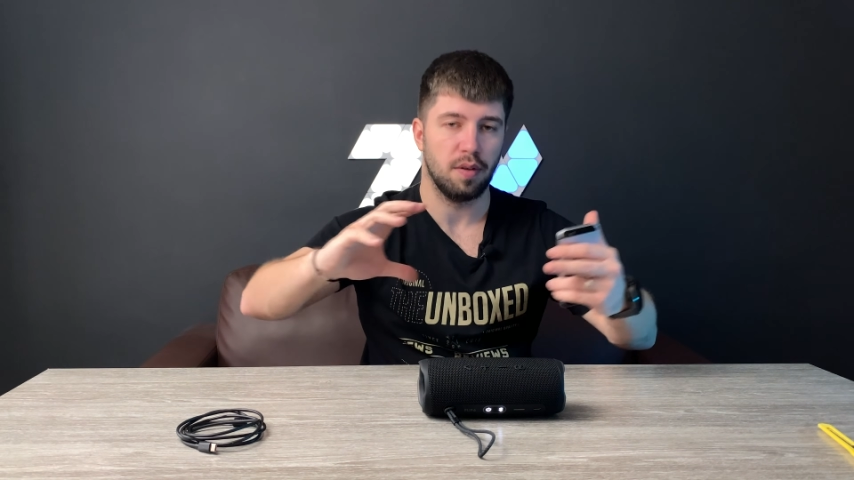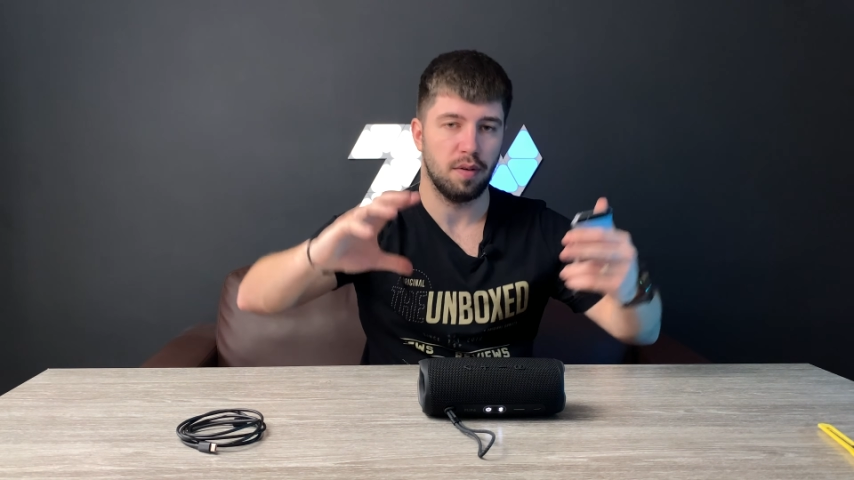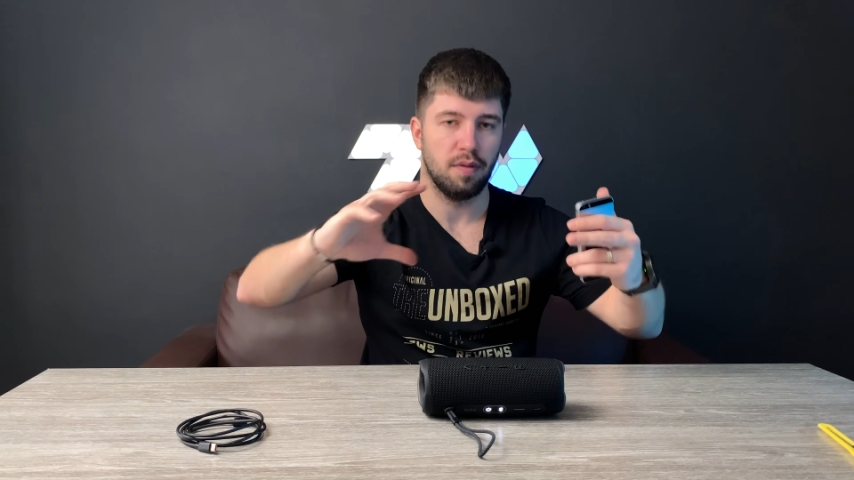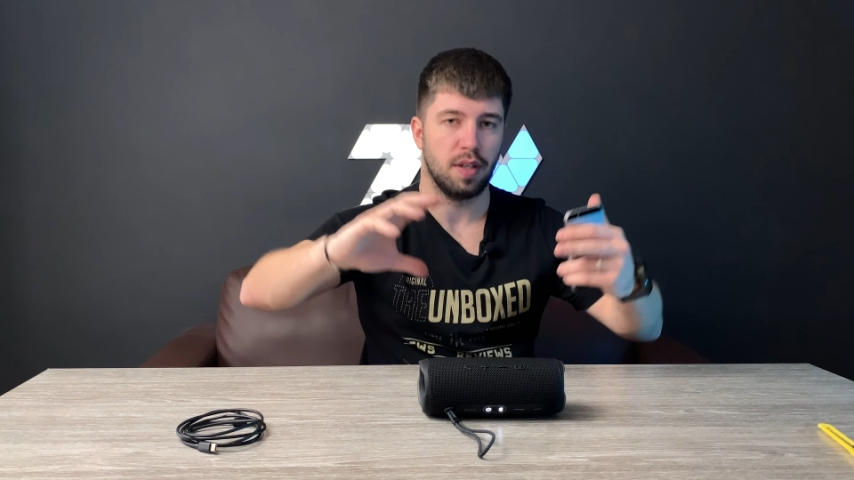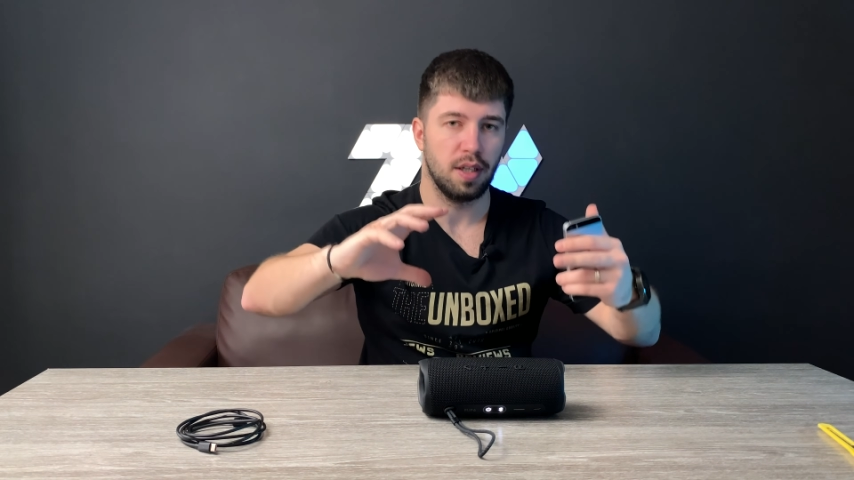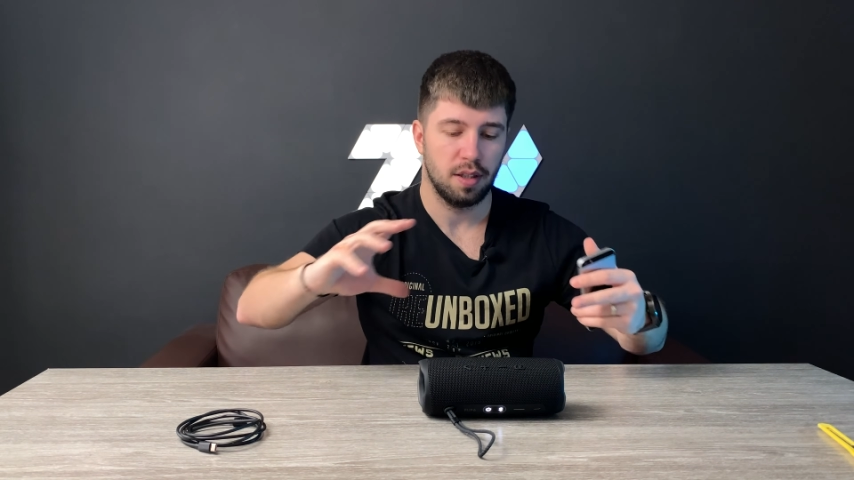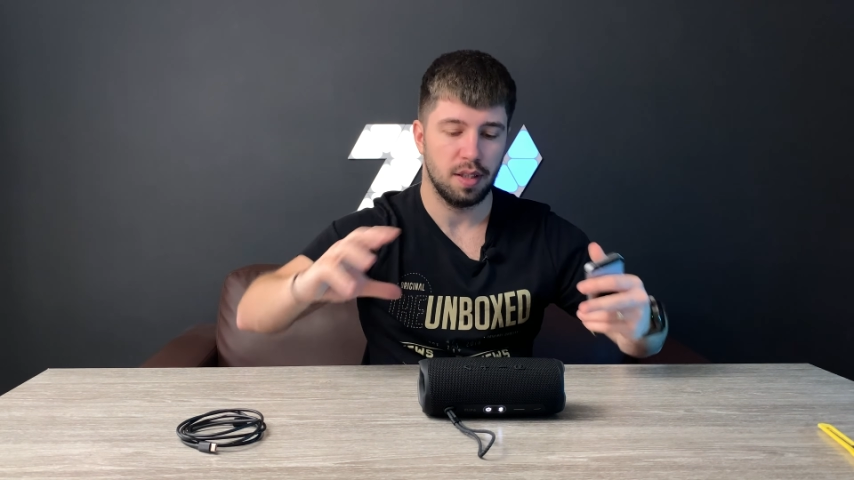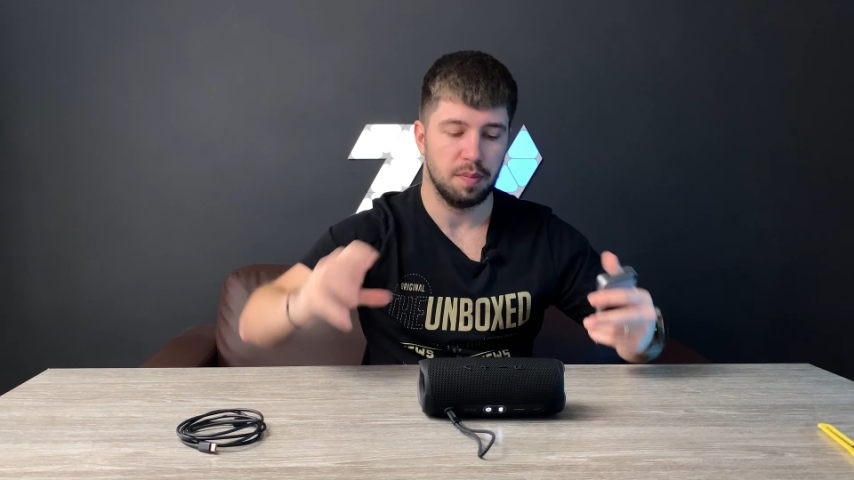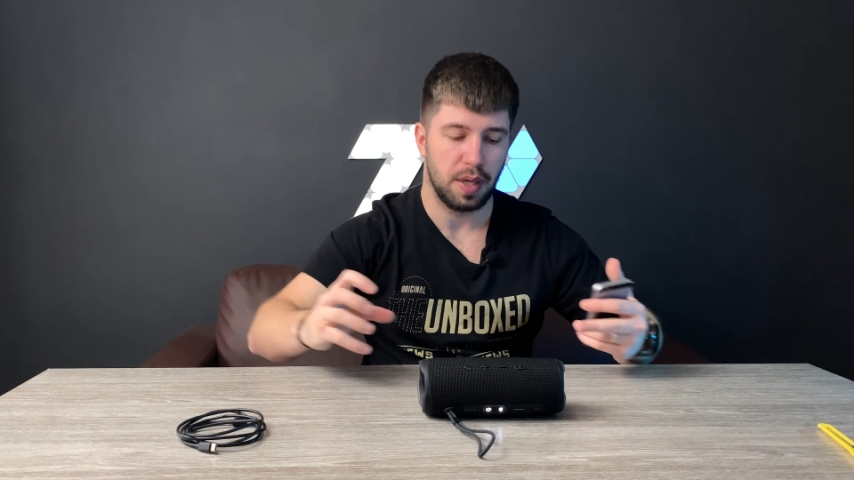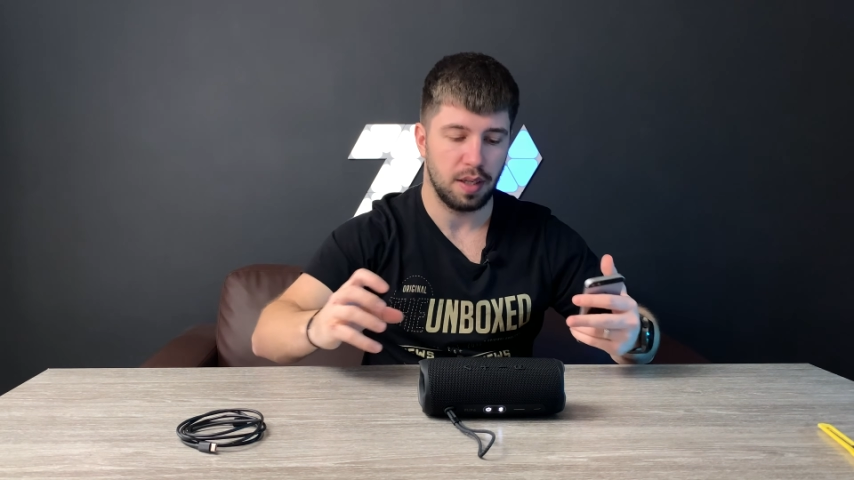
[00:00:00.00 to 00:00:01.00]
over
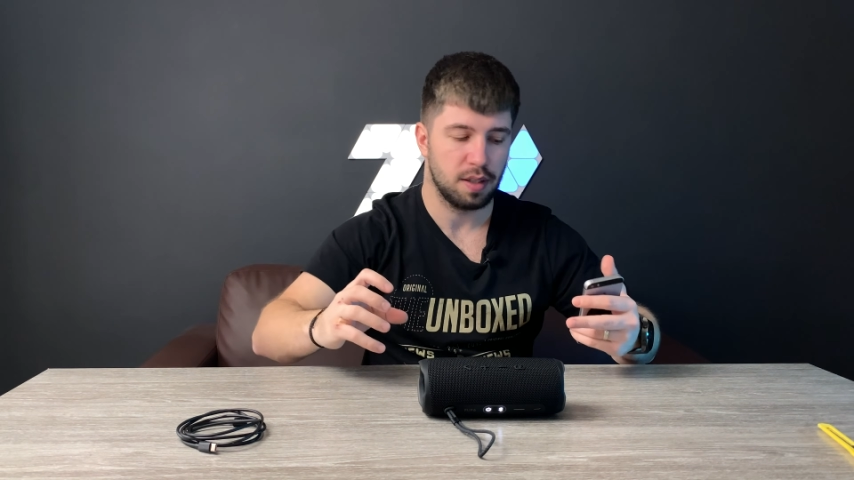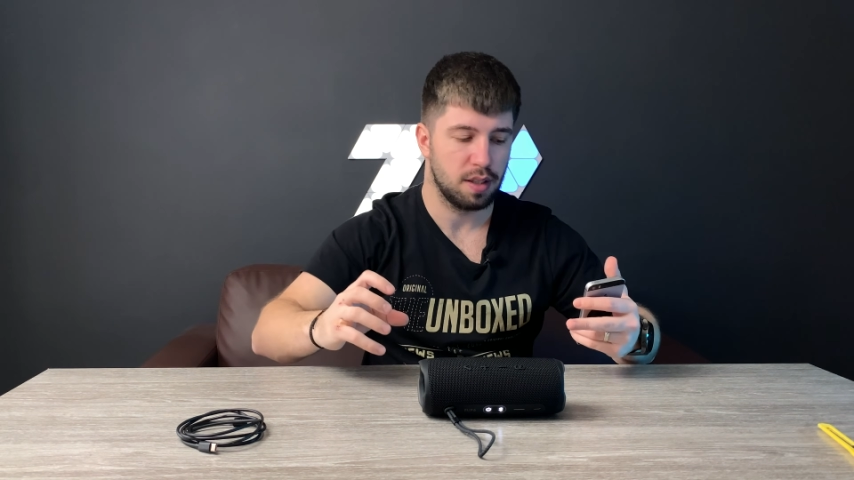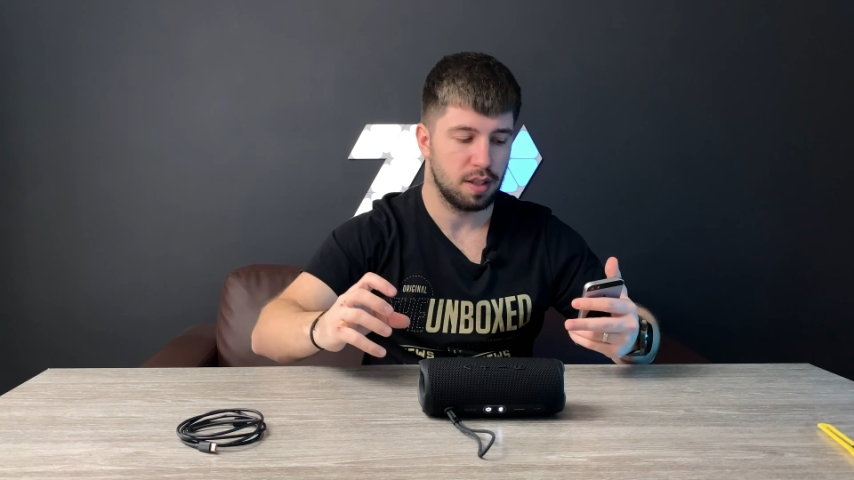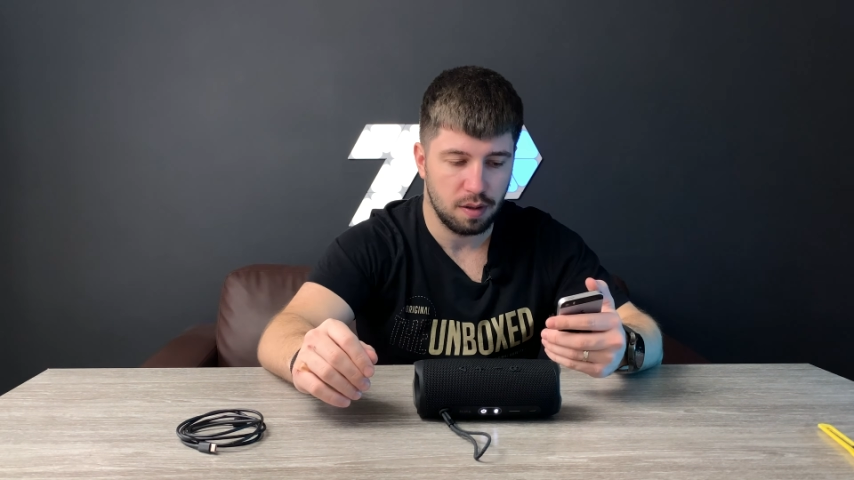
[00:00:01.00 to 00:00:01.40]
the bass.